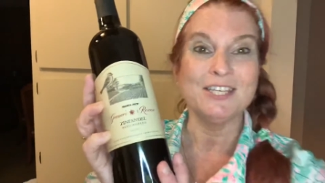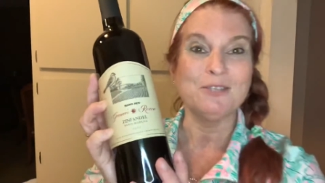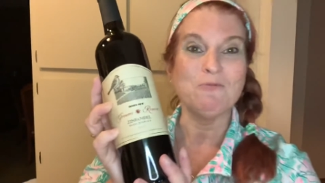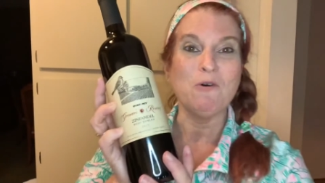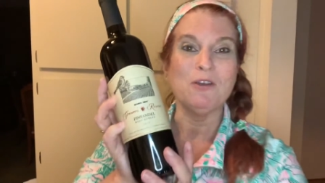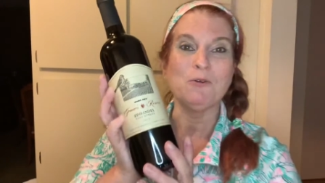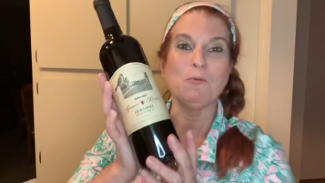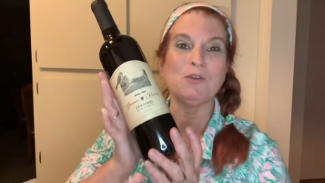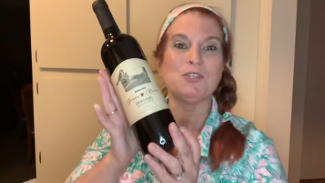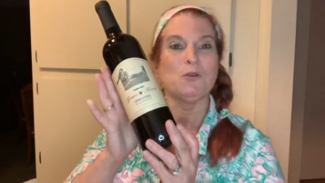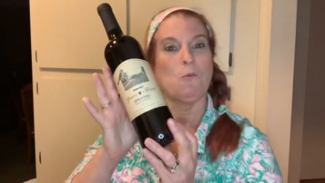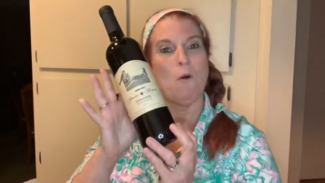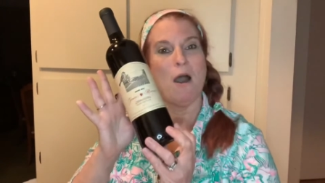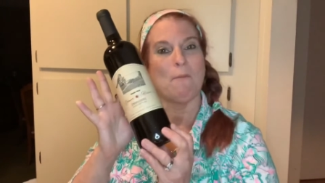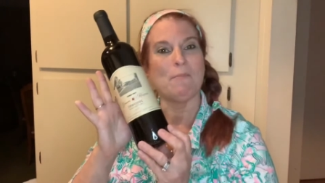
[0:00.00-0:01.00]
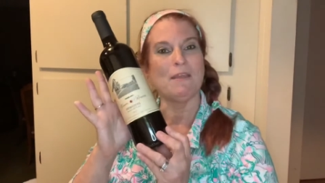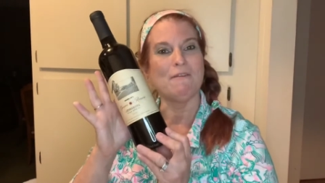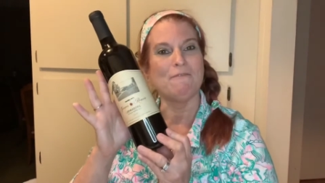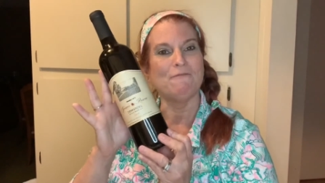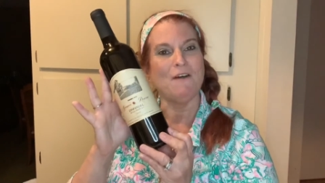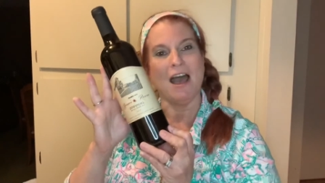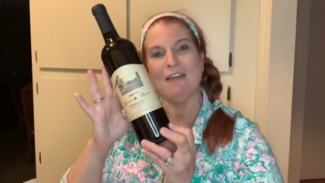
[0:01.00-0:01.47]
one was a whopping
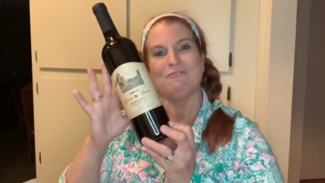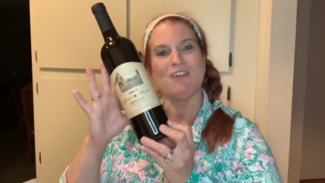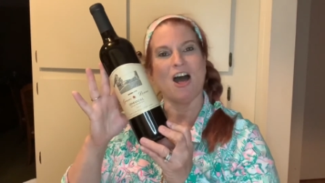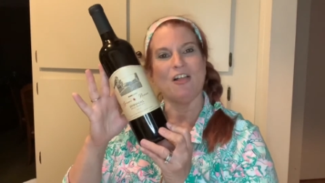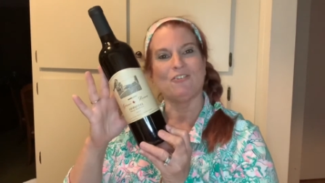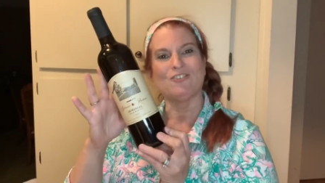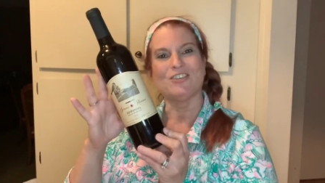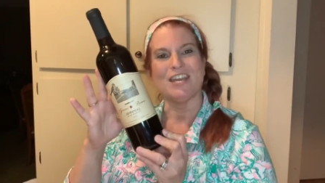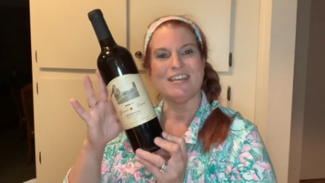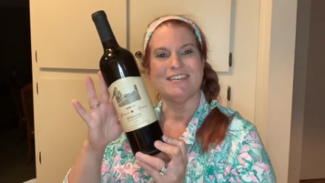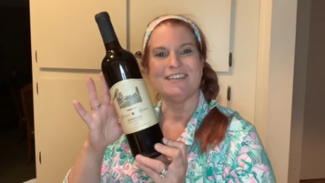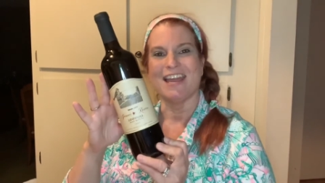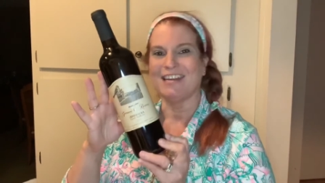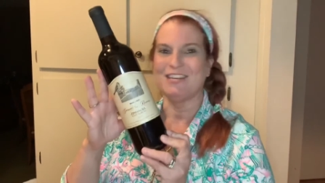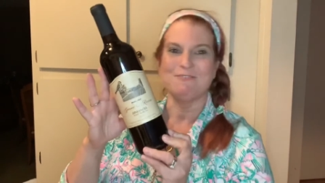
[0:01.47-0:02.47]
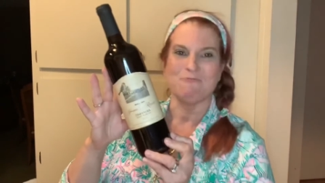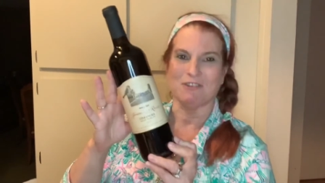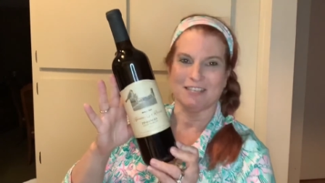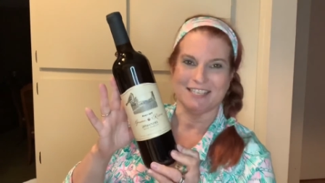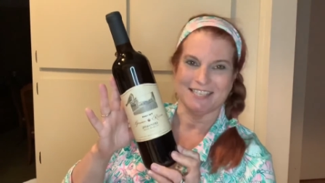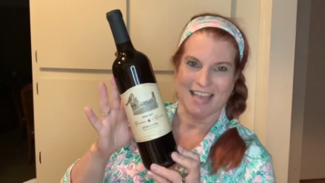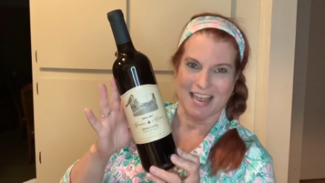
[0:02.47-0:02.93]

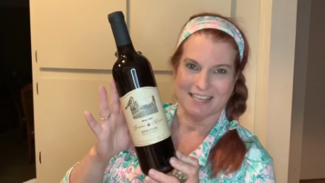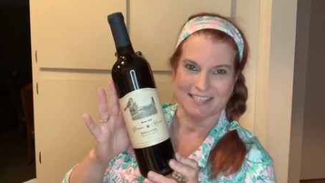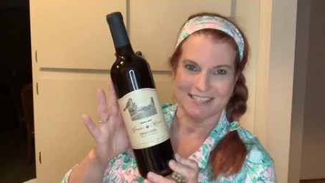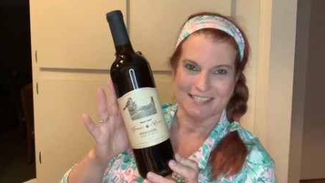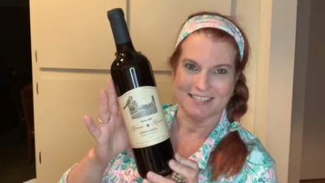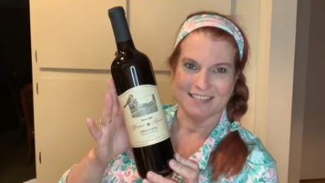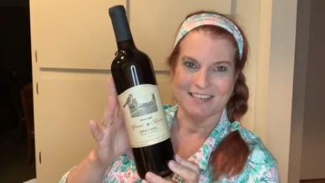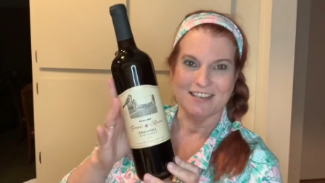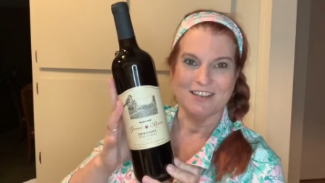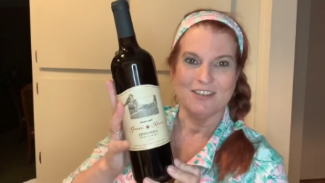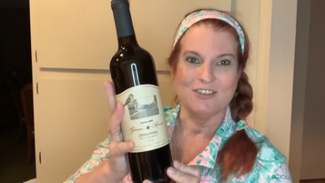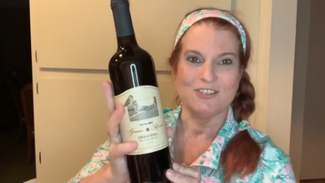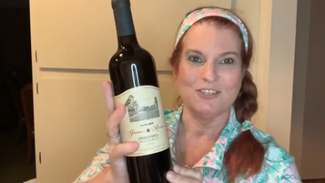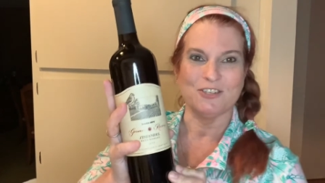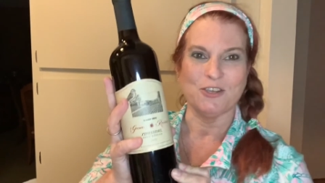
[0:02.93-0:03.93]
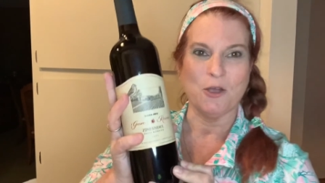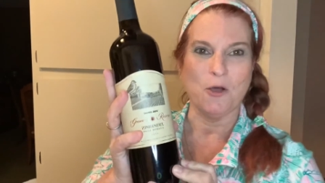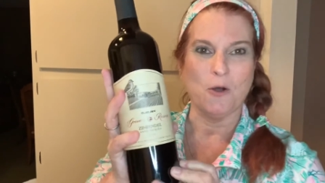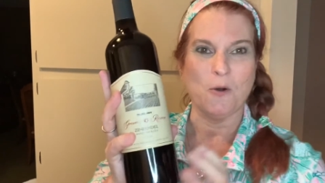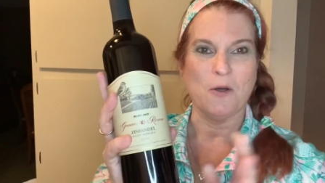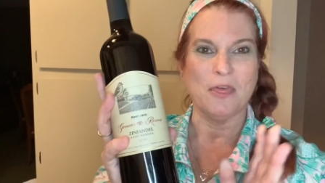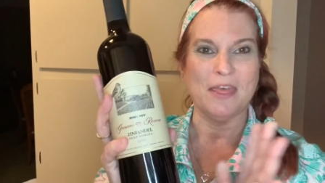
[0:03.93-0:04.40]
$5.91.
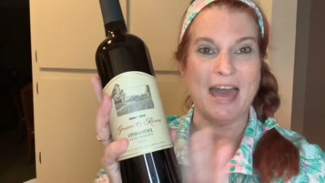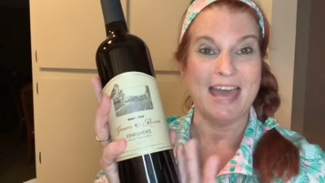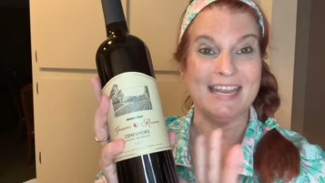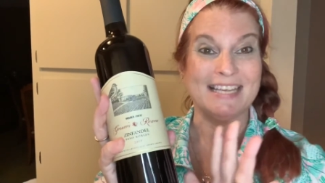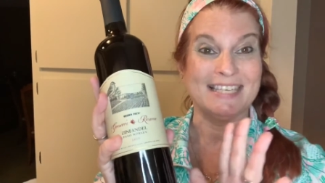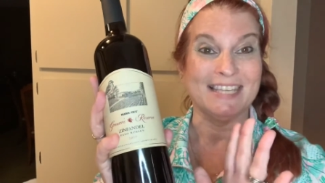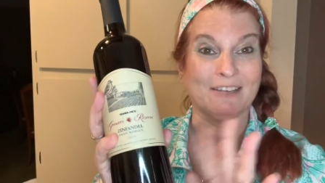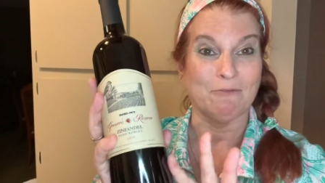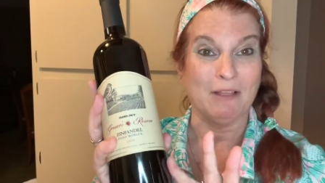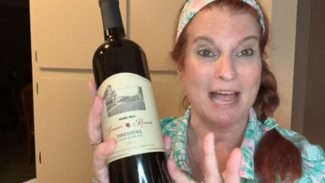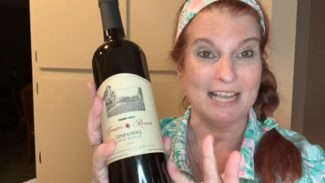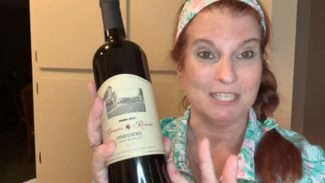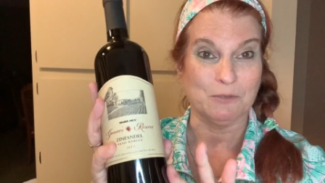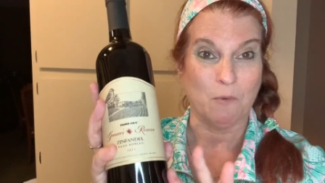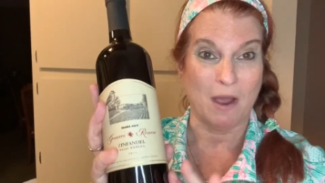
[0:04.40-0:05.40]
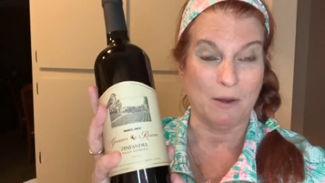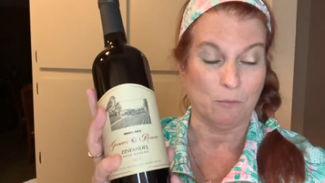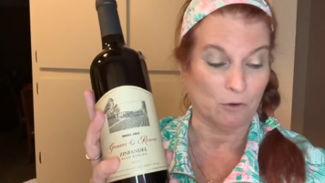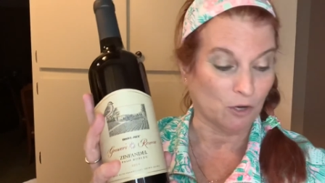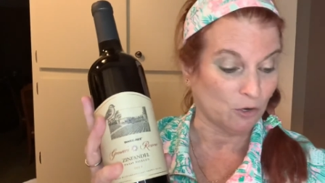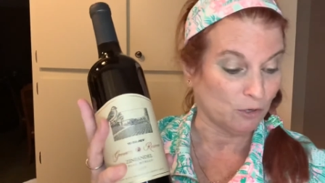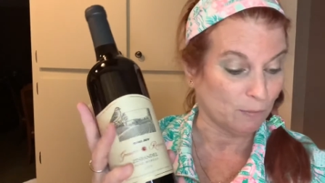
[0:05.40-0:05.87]
So that is the last wine we're
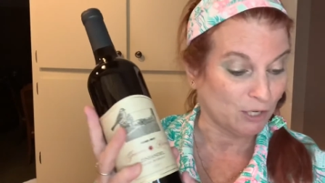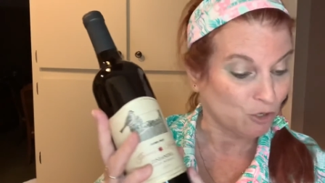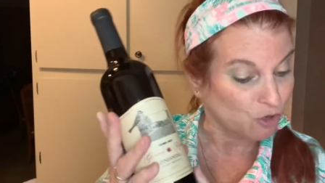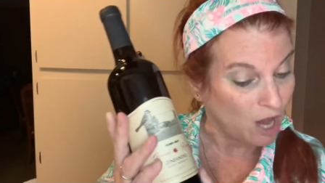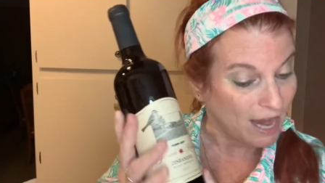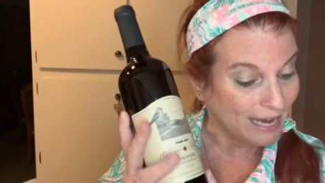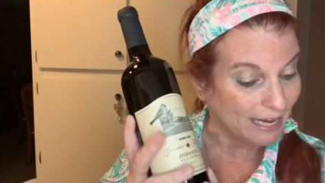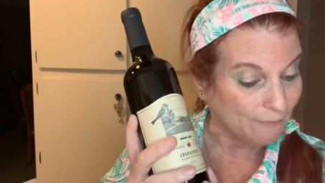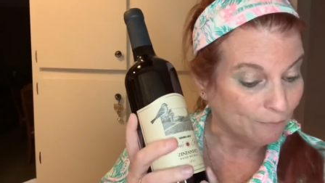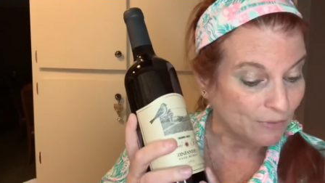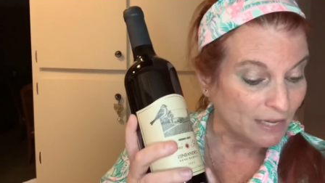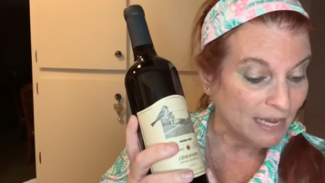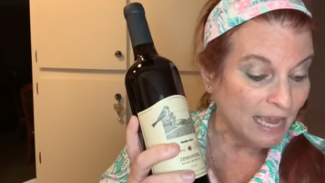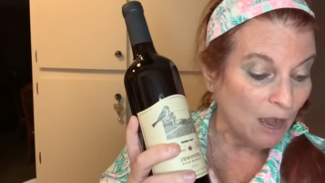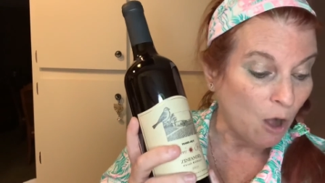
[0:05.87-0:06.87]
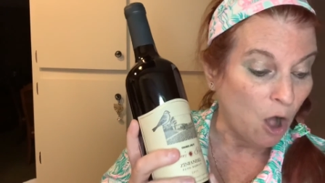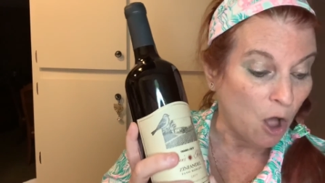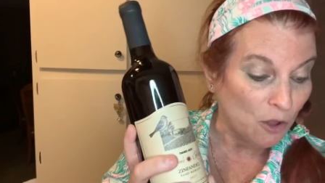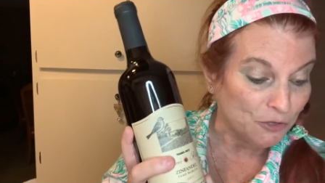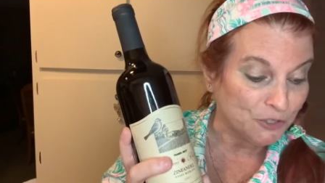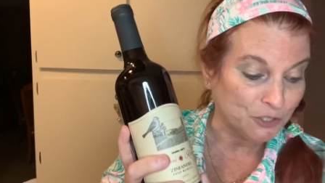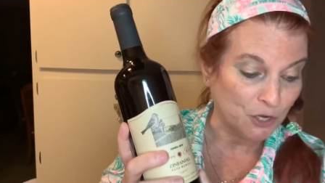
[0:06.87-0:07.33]
going to be trying.
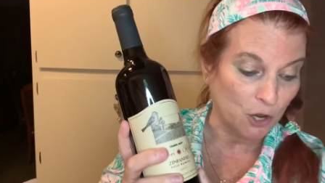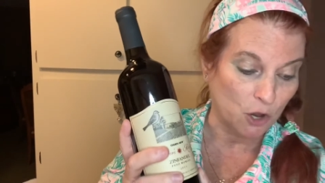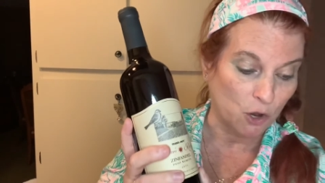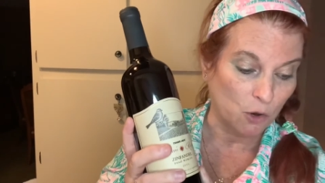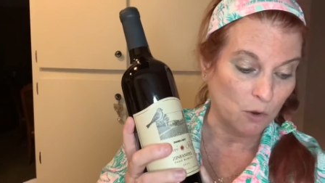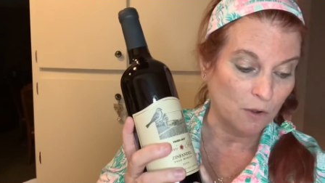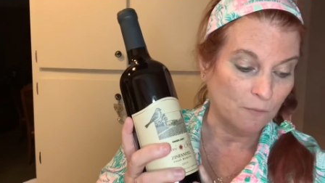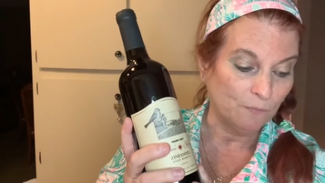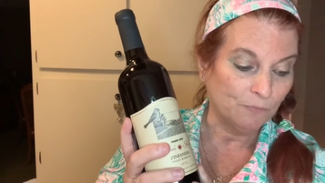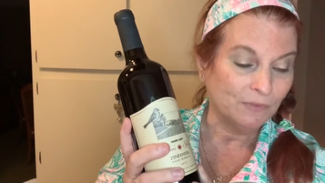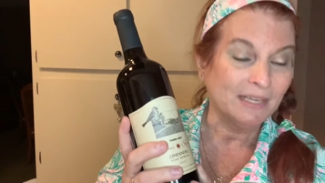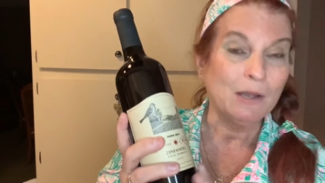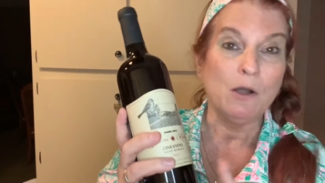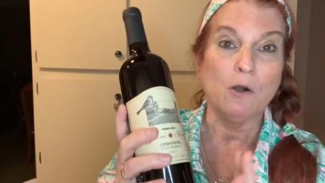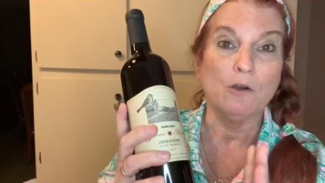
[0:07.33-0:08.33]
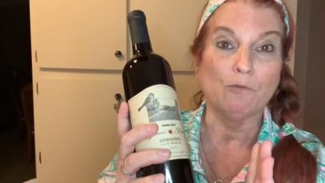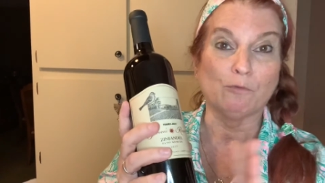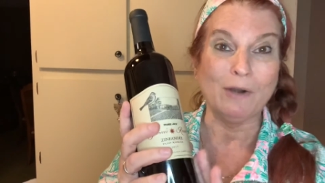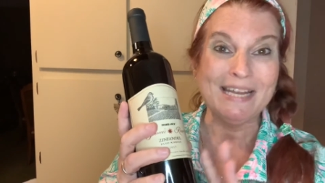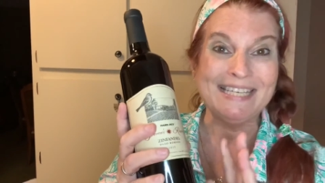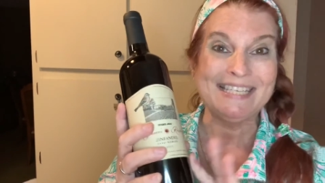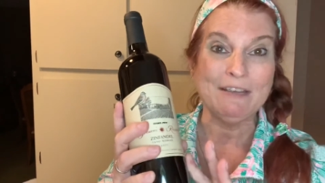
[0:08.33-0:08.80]
Also,
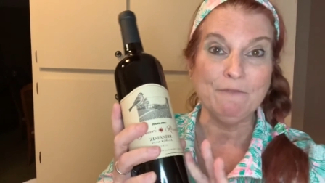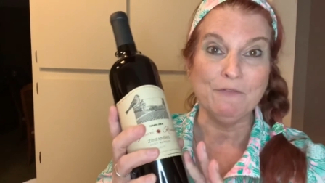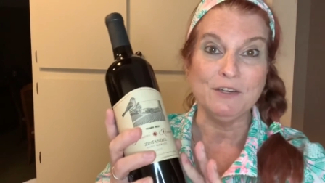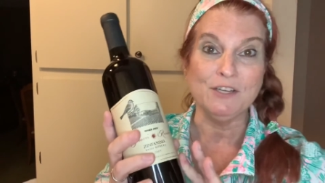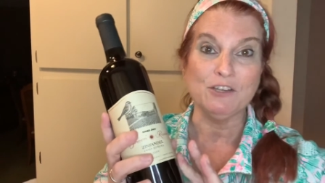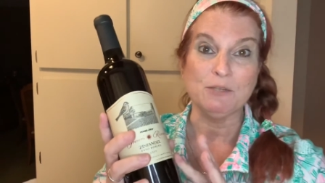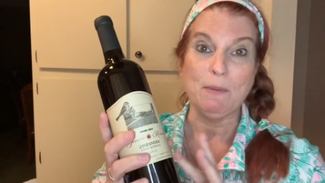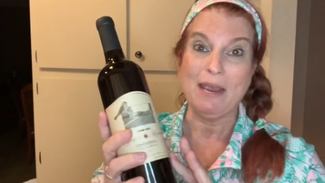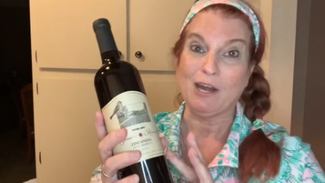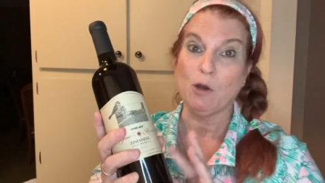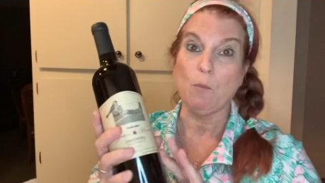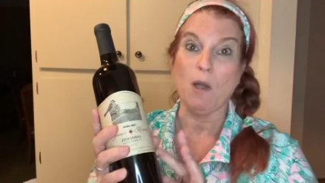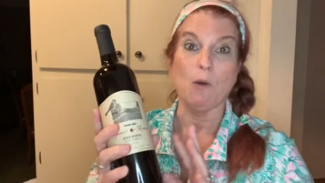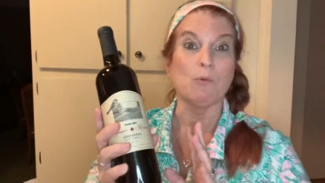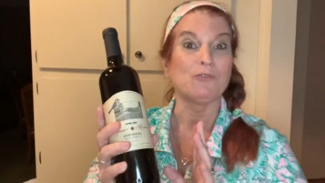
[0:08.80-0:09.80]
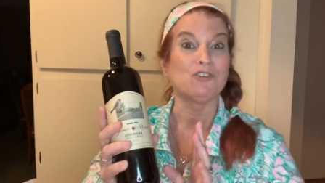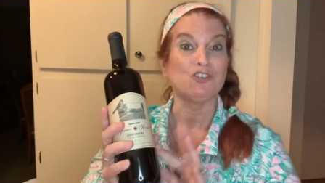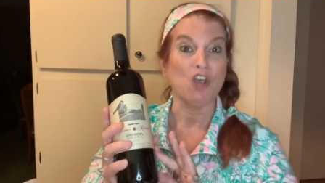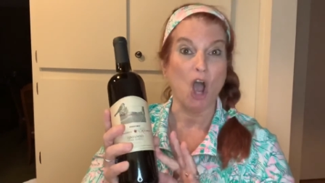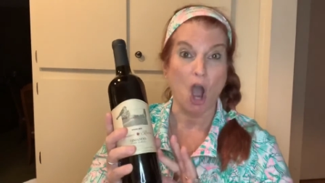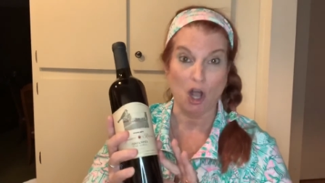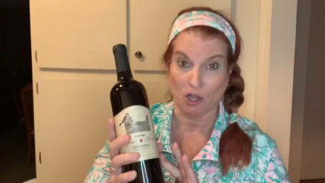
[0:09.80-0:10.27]
red Zinfandels pair well with
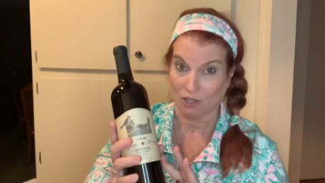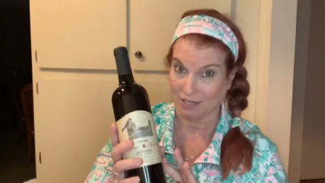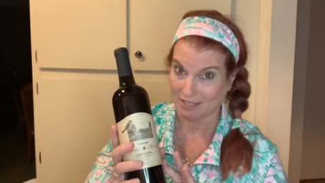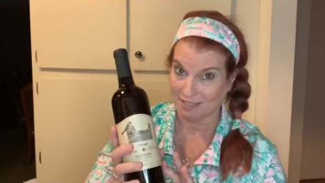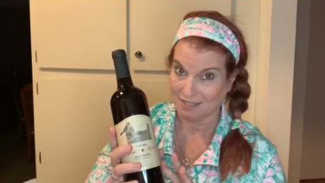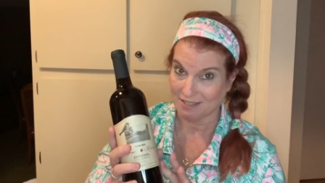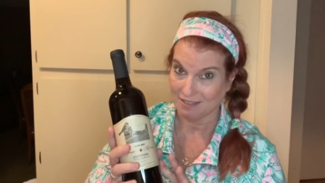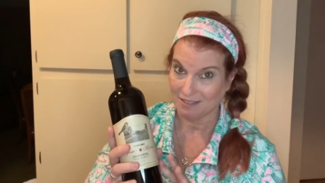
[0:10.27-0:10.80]
chocolate,